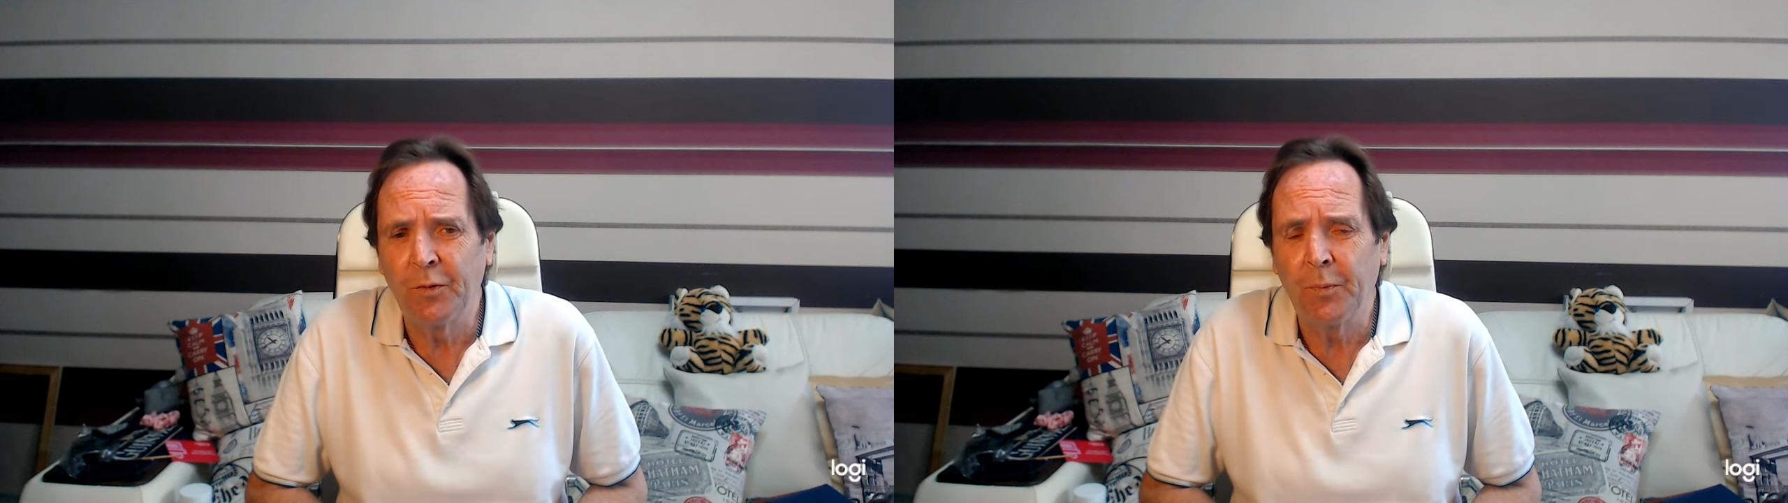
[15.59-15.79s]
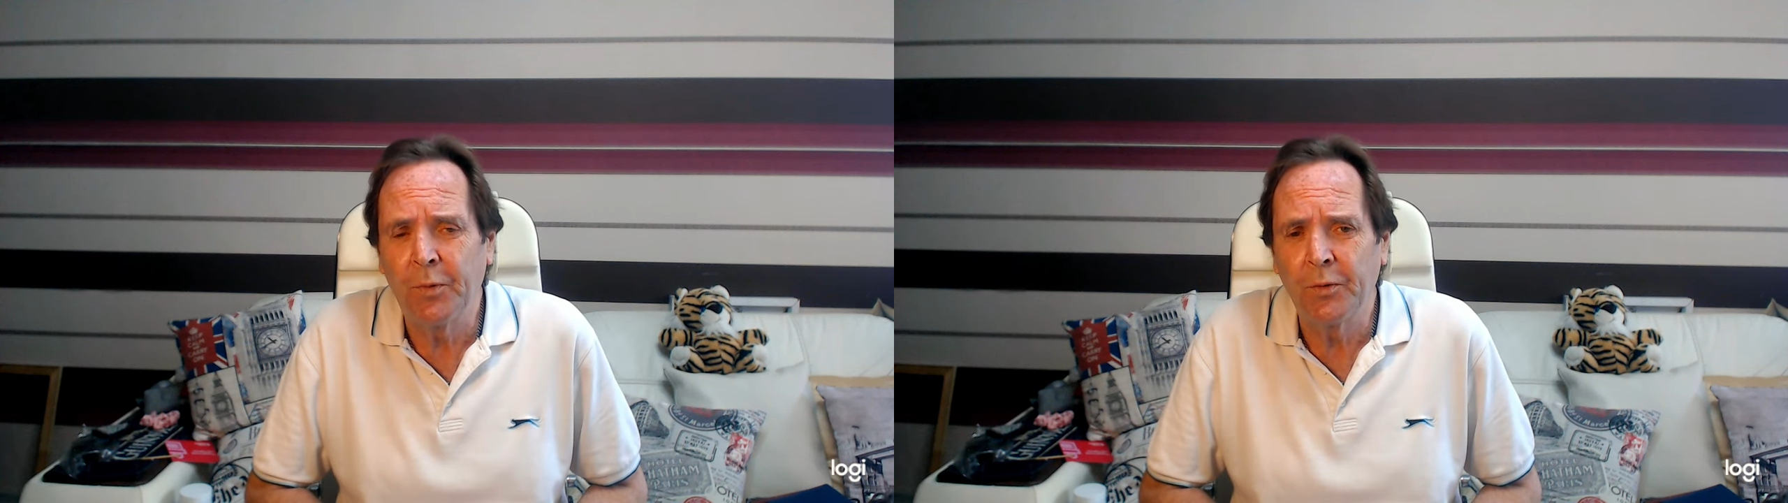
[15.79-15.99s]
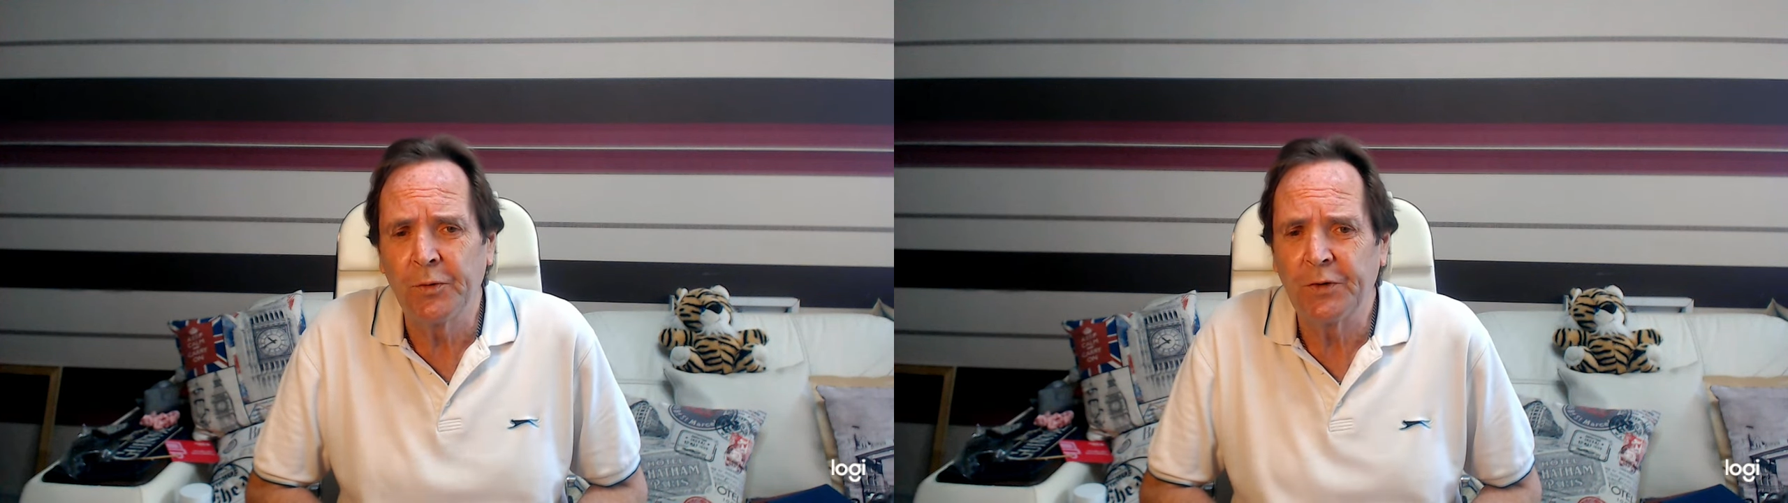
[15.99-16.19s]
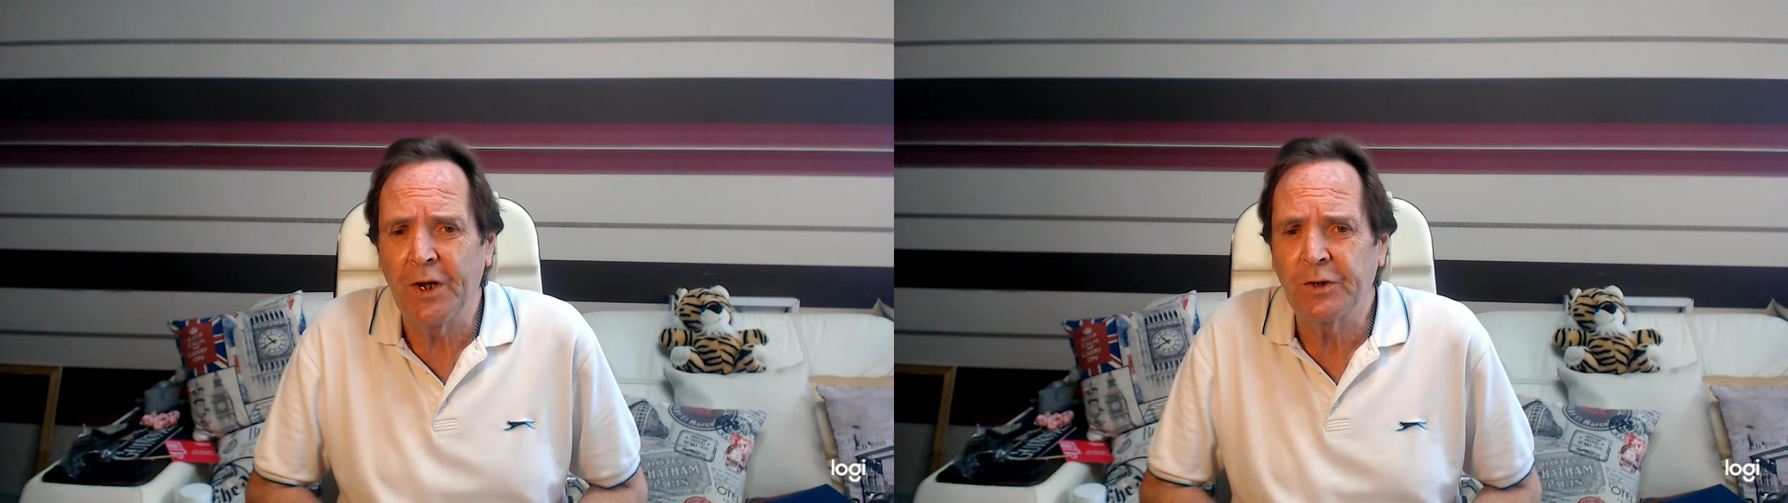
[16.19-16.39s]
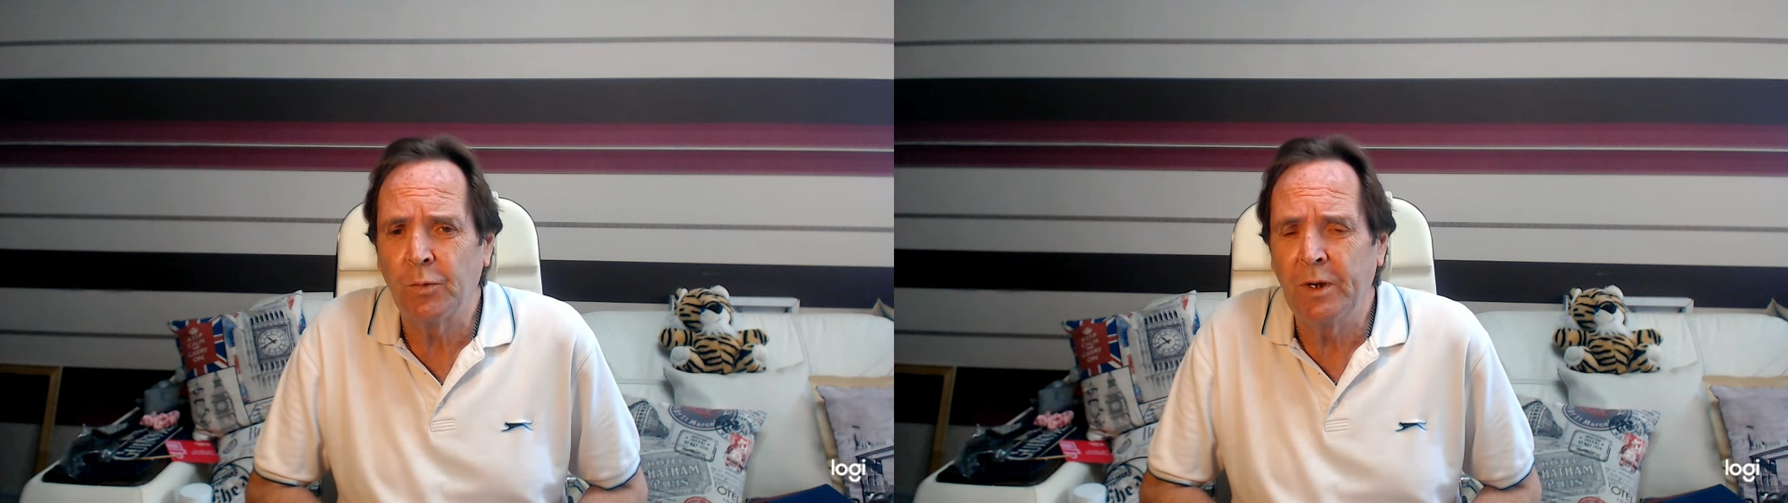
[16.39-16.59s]
of
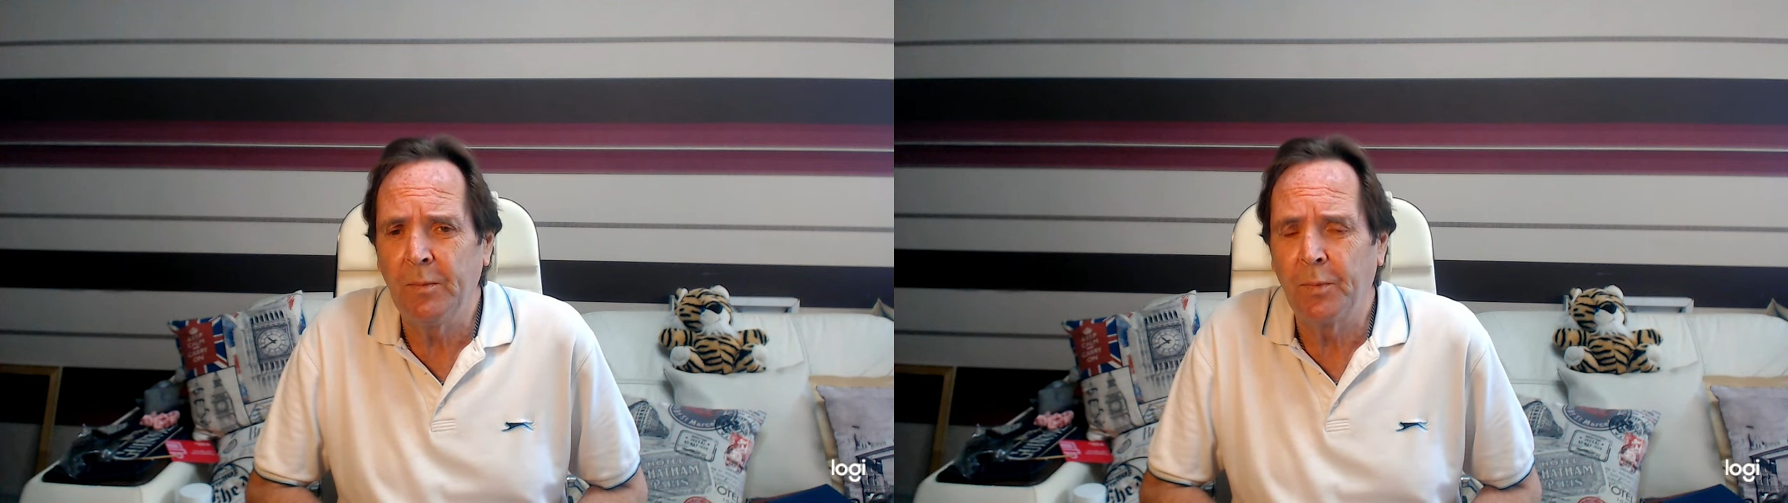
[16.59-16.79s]
processed wheat